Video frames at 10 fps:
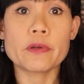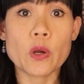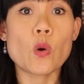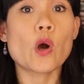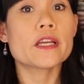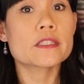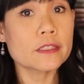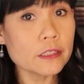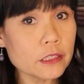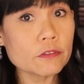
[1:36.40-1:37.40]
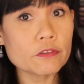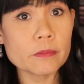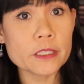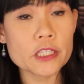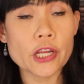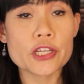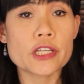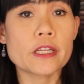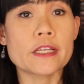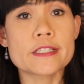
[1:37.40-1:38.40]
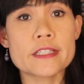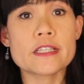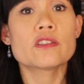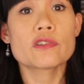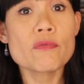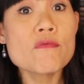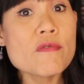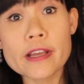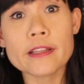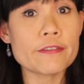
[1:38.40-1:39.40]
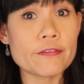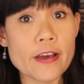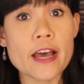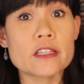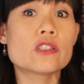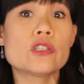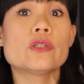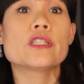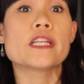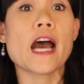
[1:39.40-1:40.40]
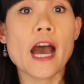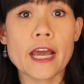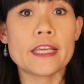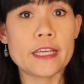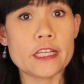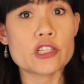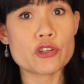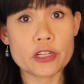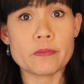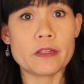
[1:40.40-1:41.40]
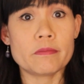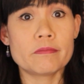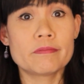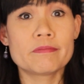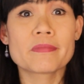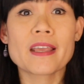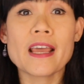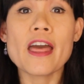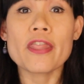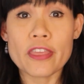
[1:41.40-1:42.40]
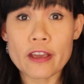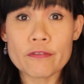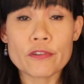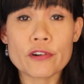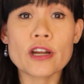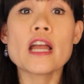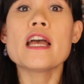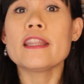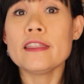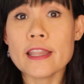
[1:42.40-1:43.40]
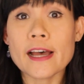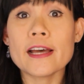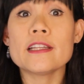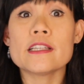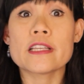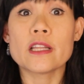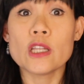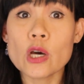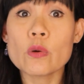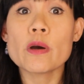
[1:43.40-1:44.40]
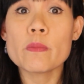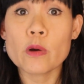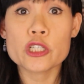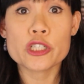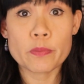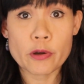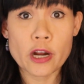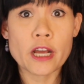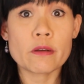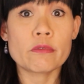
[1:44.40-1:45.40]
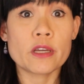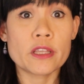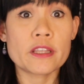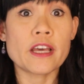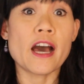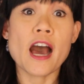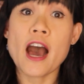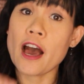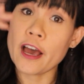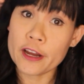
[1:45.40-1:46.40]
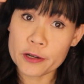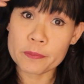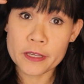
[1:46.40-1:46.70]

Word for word: that requires little fermentation and stales really fast due to the high heat treatment. Therefore, Naan is a lower moisture product with a higher